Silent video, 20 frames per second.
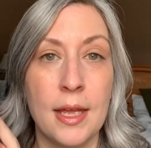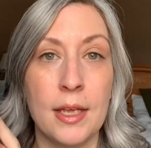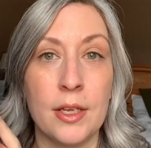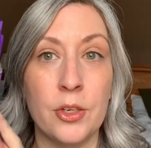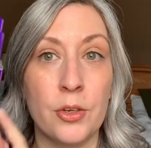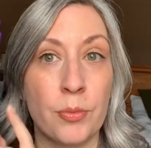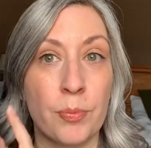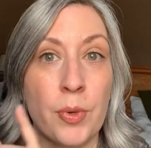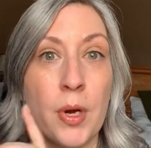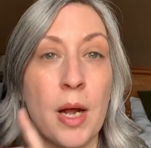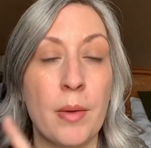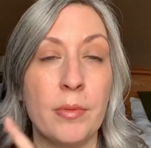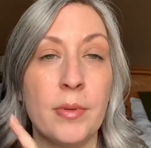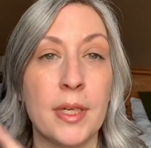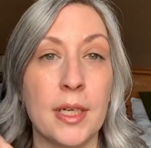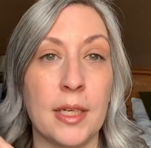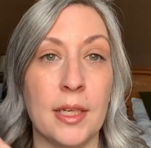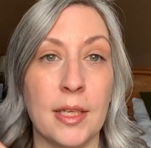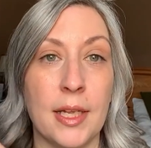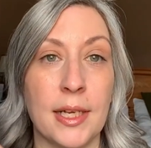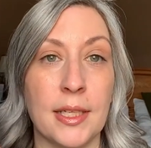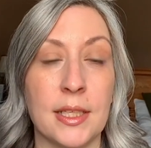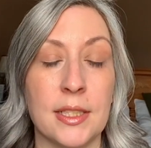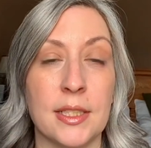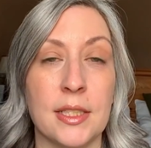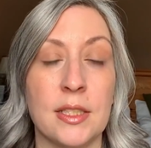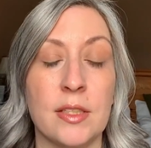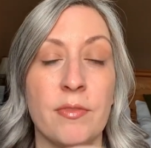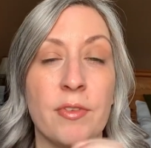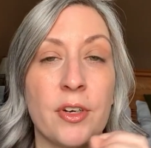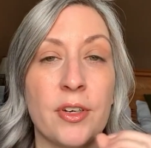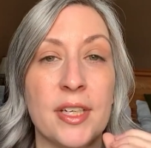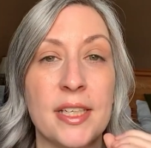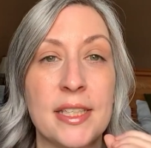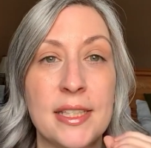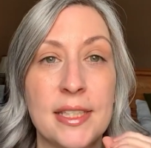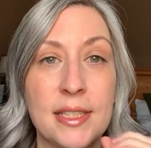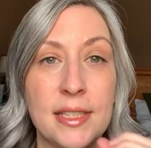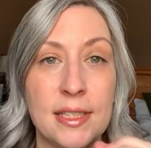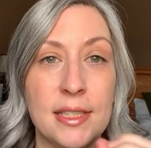you're probably gonna like this. It's a very
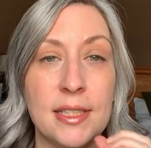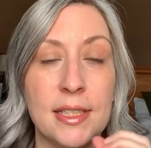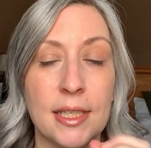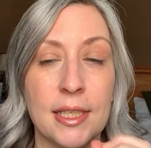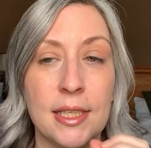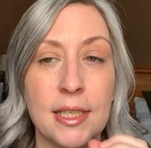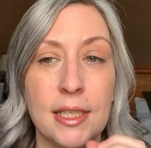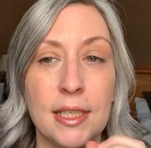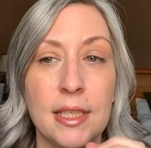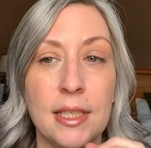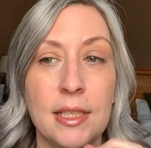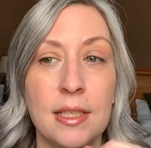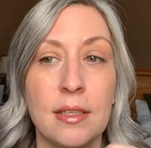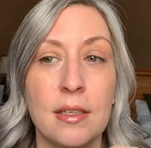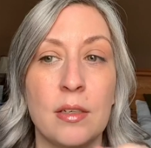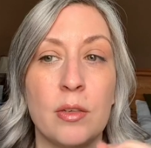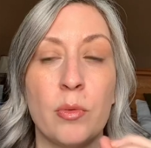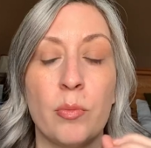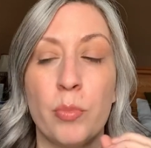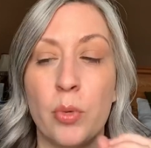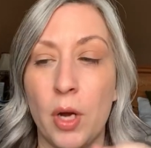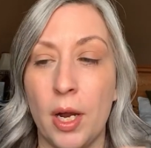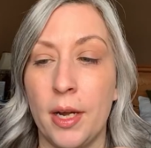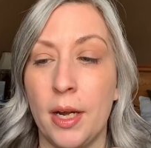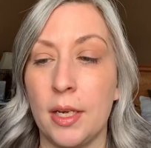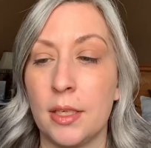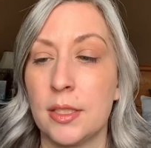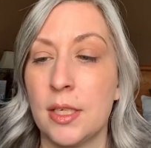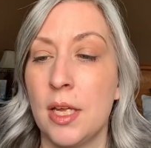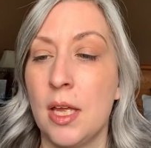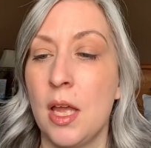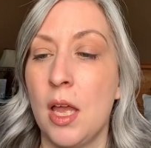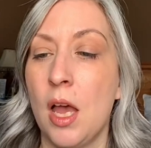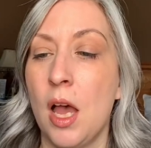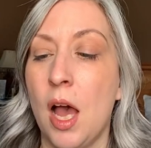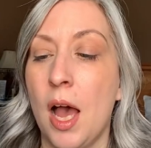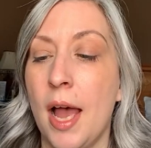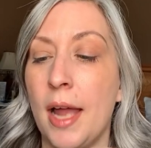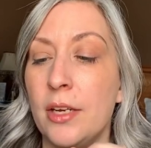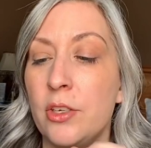sticky product.
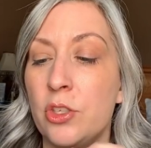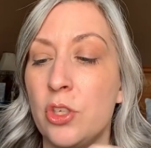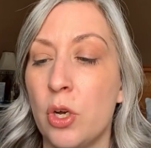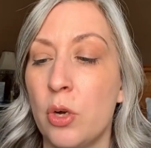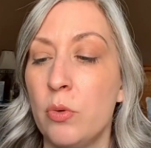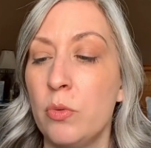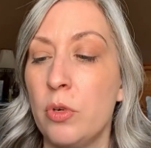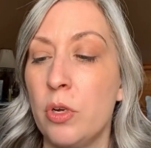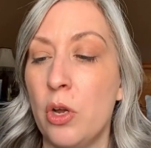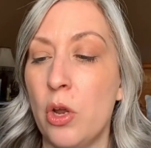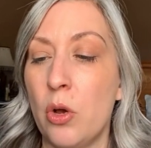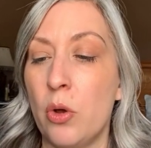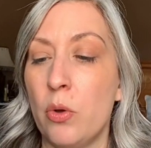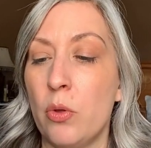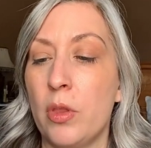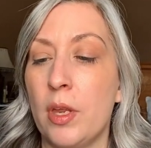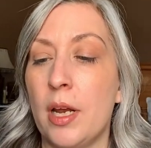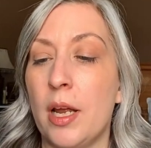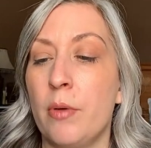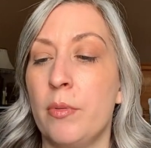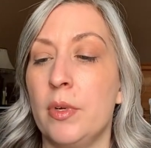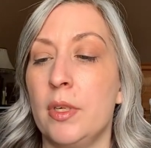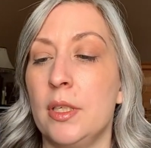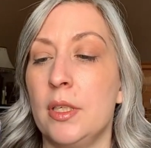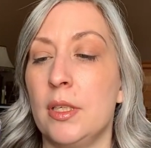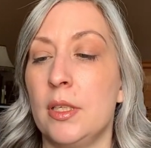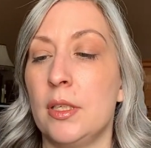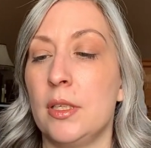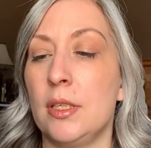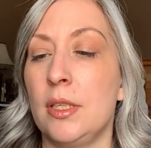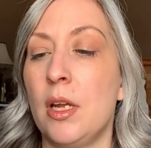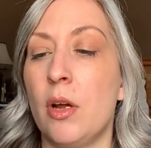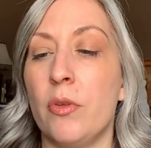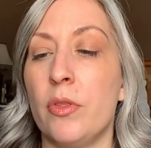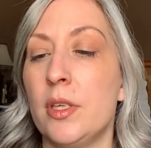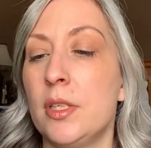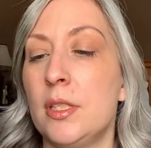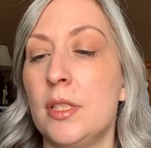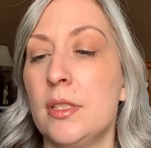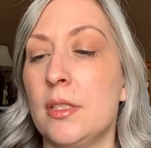I don't know that I would no,
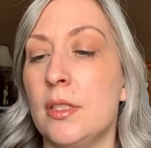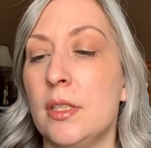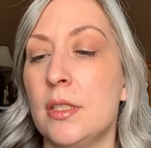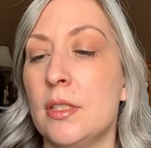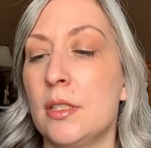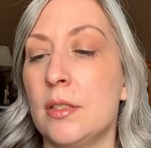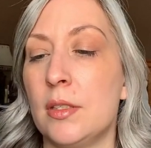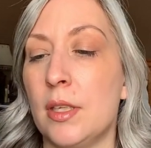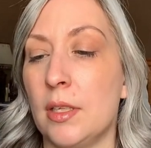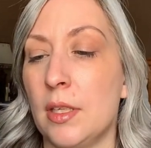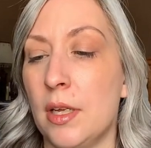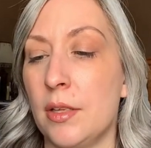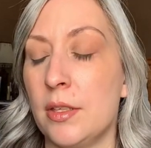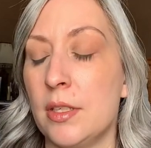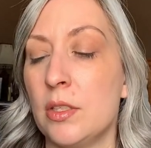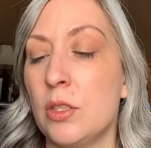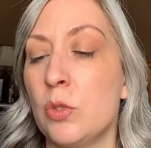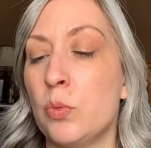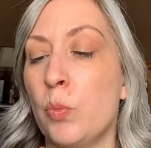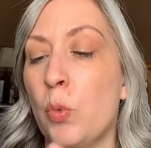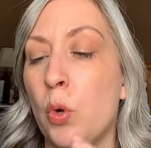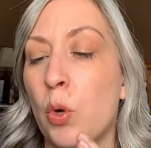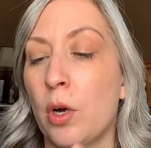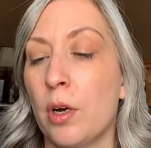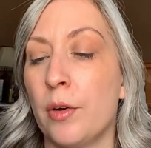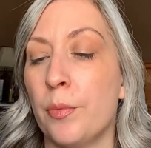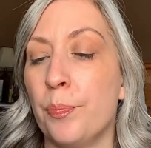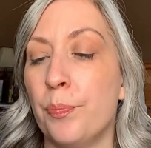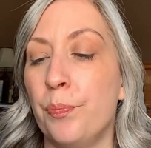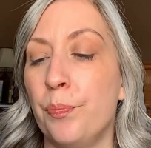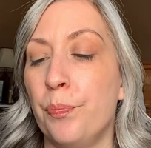this is, this is a lot, this is more,